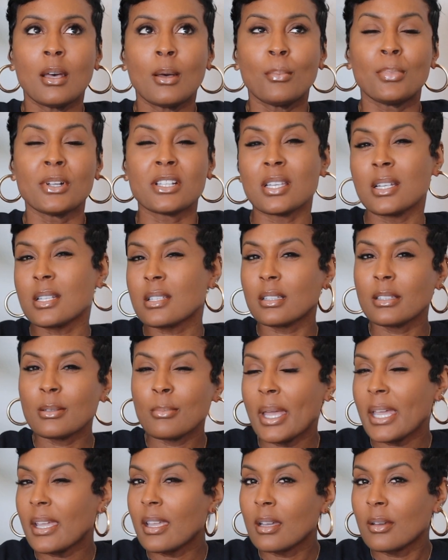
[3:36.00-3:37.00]
potentially
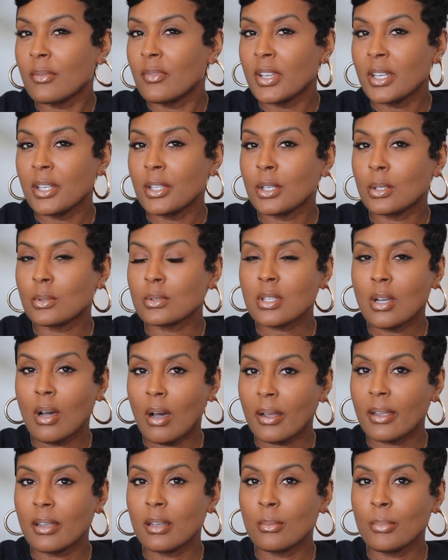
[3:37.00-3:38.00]
making a video
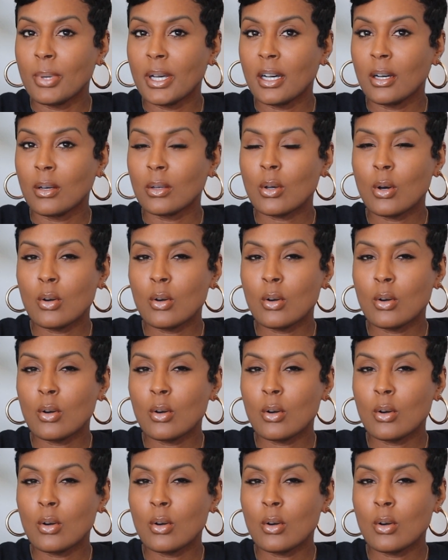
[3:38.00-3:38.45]
talking about